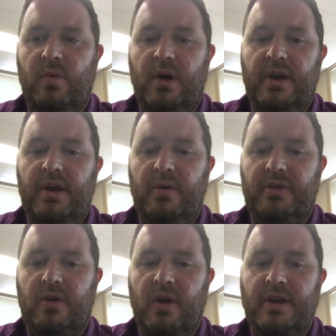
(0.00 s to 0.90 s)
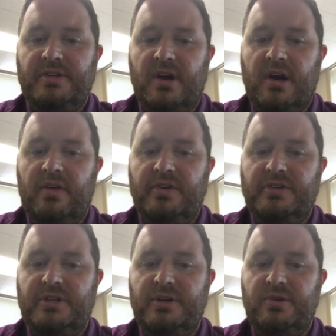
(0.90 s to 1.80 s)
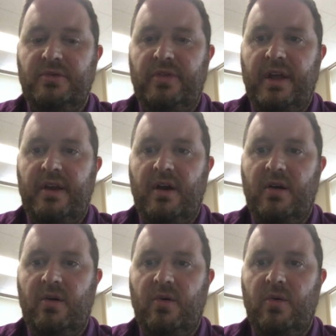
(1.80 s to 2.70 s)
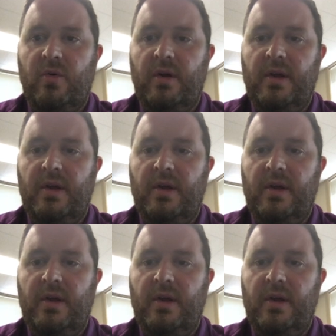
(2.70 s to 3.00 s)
1, know what their grades are, and then 2, they know